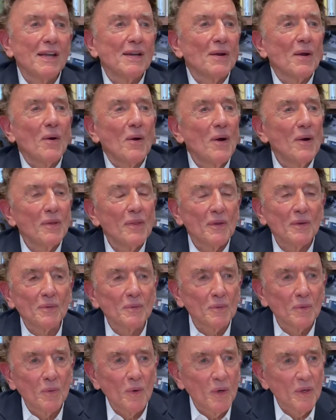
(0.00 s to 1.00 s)
and all the
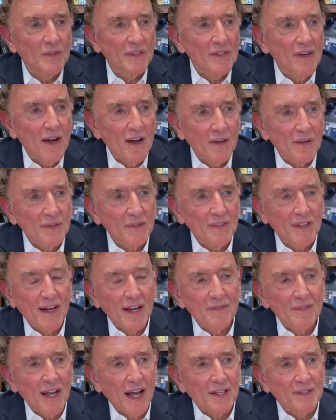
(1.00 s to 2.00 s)
awards and honors that
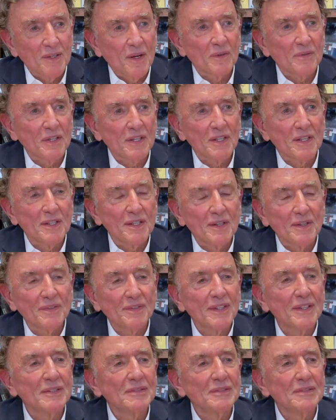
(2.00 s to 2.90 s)
I've gotten over the years.